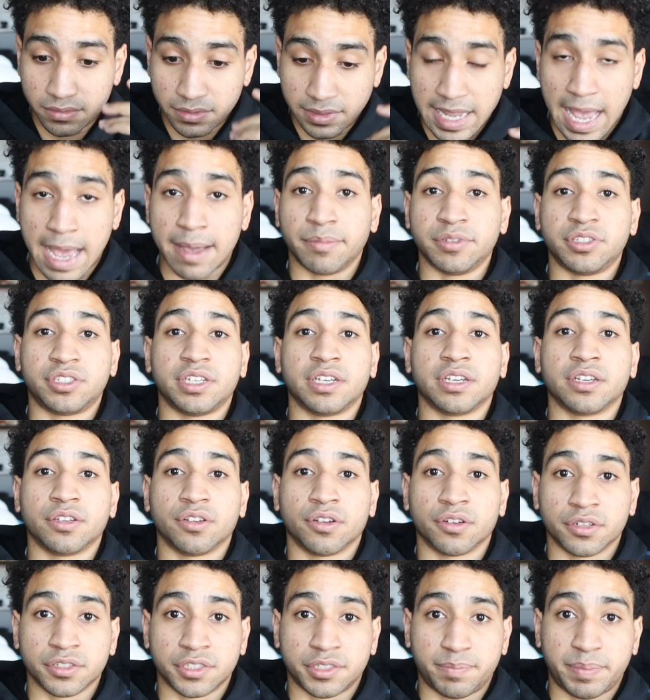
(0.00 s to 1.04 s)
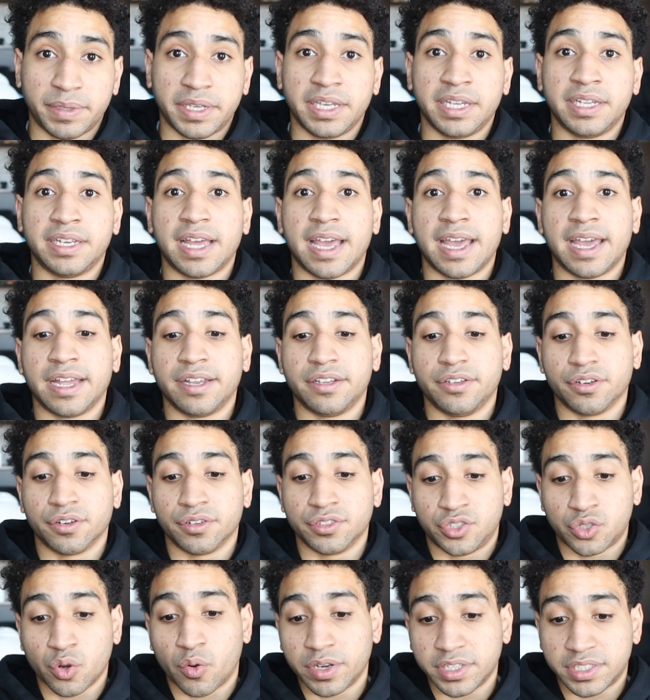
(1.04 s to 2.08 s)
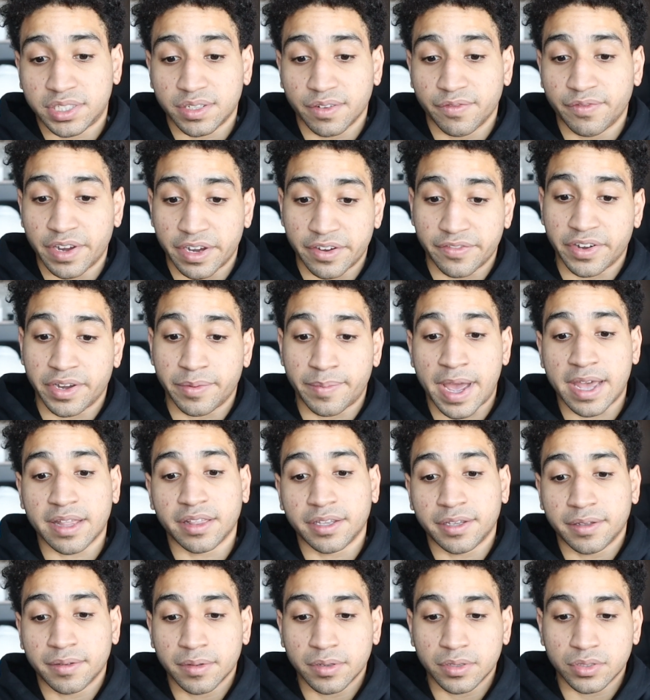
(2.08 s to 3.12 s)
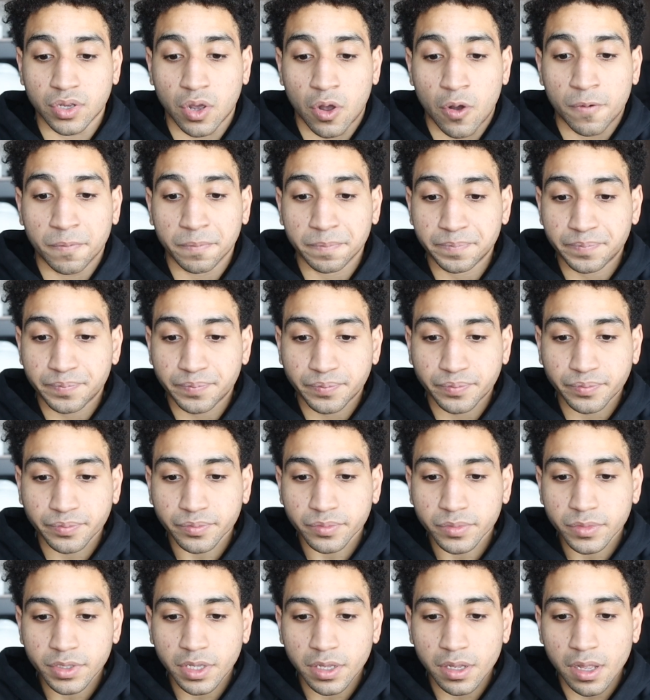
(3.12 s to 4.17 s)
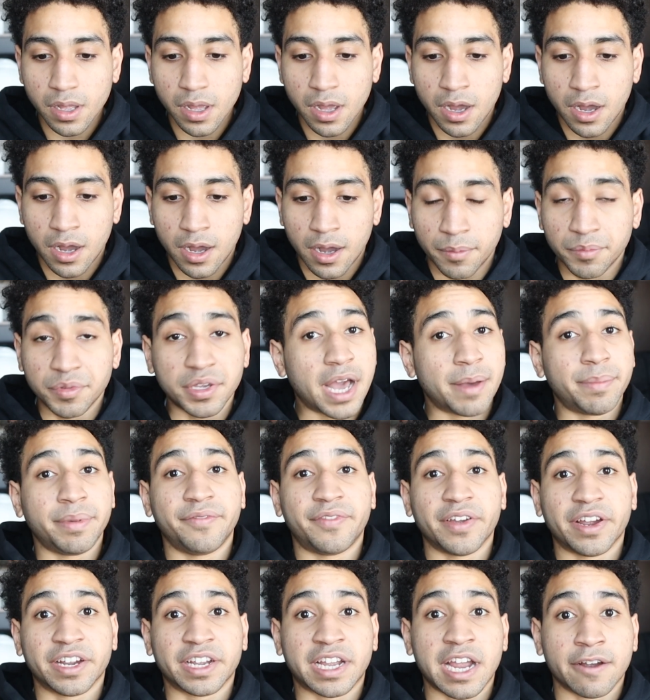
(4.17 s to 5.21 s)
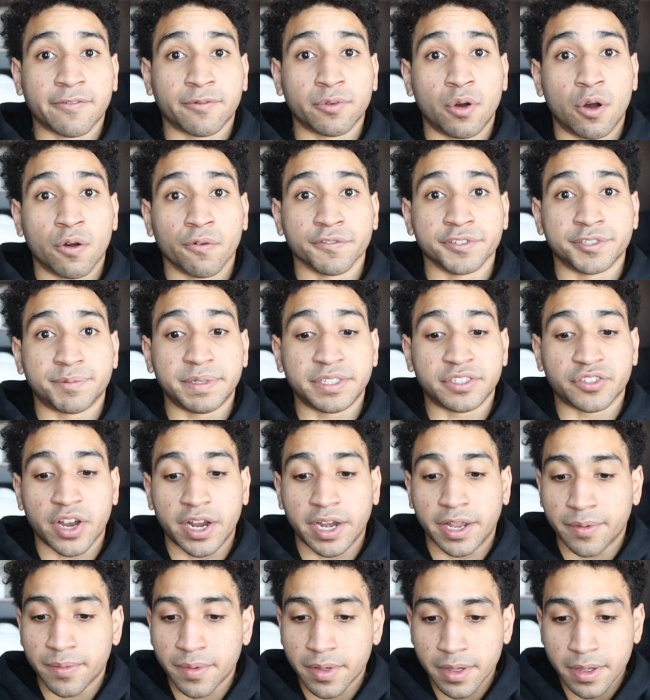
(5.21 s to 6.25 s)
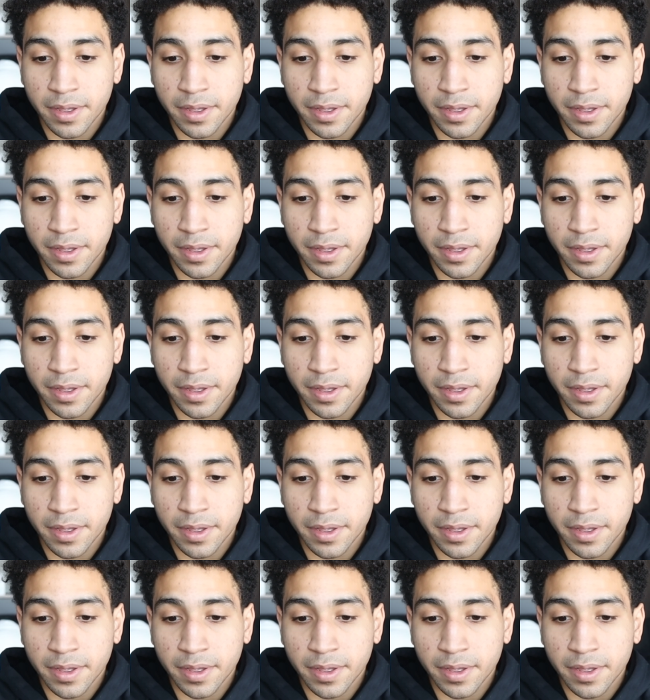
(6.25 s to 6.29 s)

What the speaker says: damaging your speed and your joints very, very badly. So you gotta be very careful over speed training.